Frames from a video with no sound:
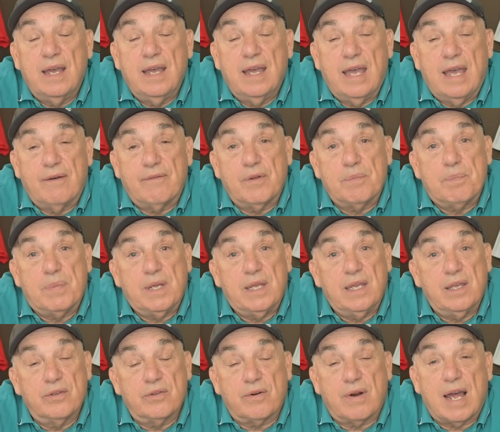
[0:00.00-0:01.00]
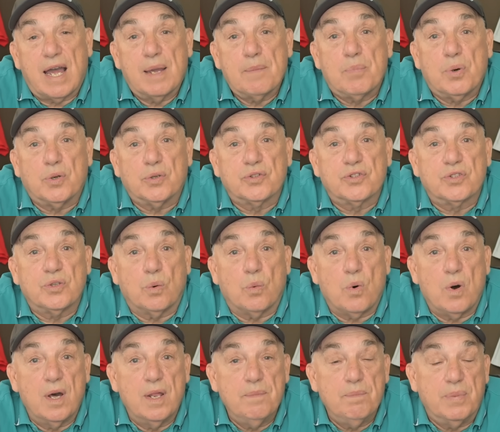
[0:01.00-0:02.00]
Have it be either iPostal
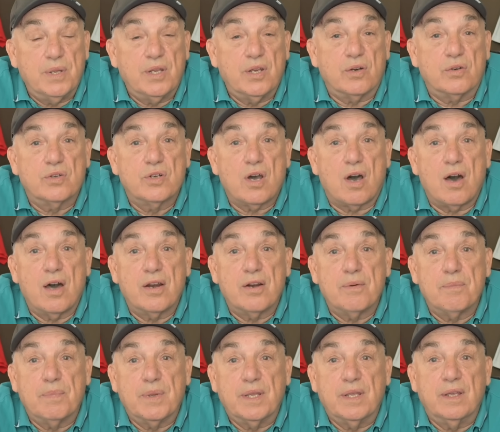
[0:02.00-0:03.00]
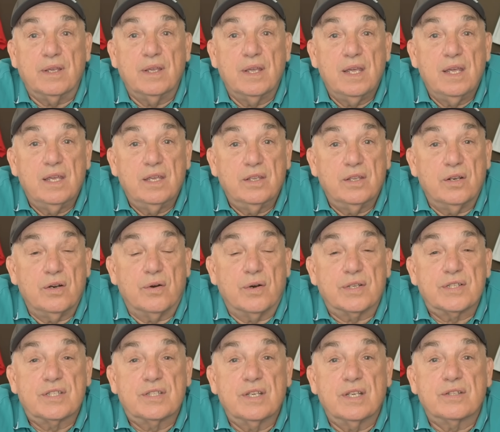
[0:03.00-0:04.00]
1, be your daughter, be, a
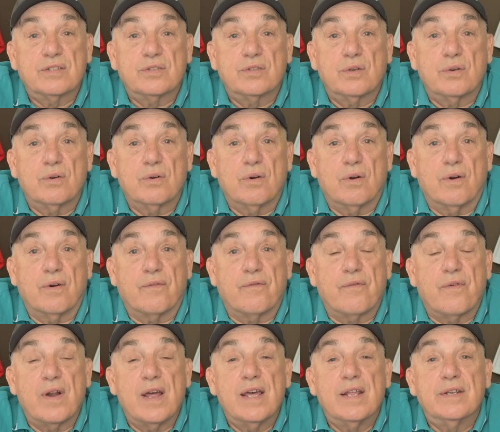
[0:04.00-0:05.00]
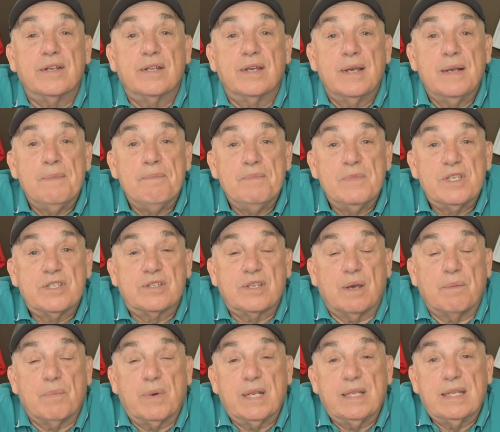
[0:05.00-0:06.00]
sister or a friend,
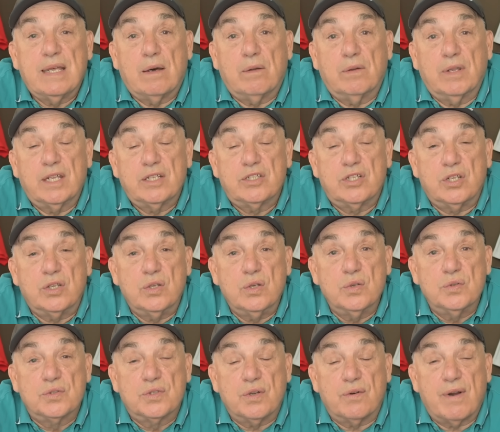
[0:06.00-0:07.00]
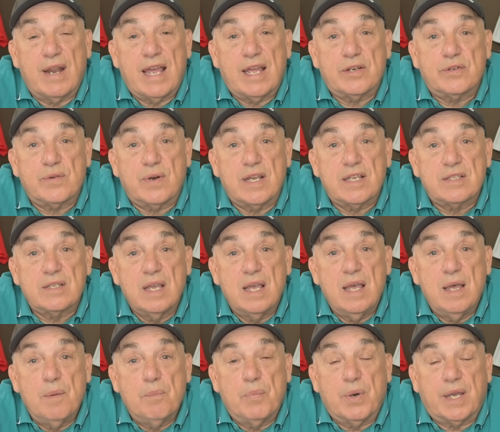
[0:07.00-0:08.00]
somebody that'll let you use their address.
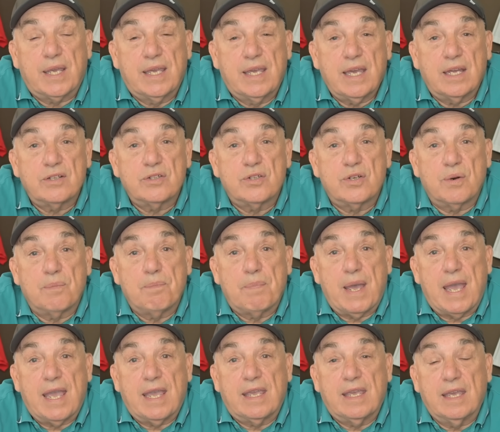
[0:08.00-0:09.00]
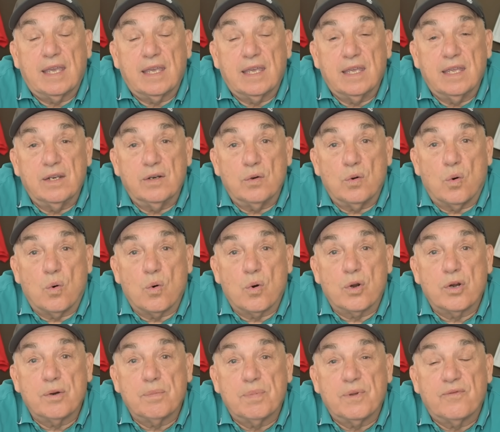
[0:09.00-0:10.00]
But get your banking in
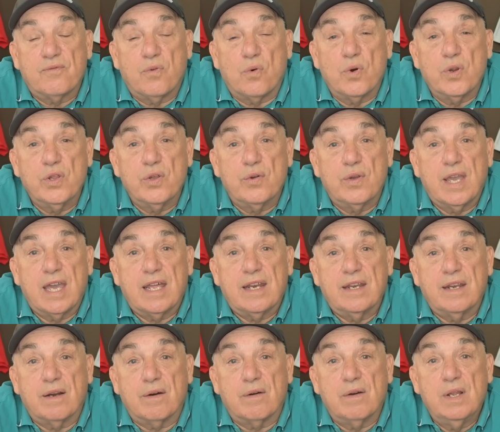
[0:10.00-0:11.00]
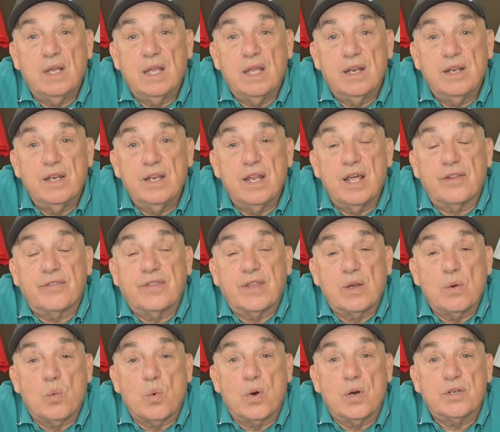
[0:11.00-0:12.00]
order before you get here.
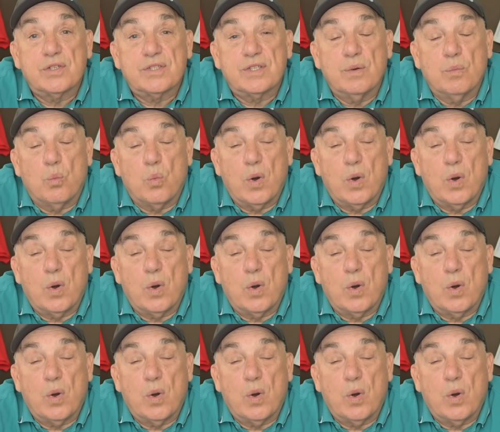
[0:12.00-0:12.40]
Nothing worse than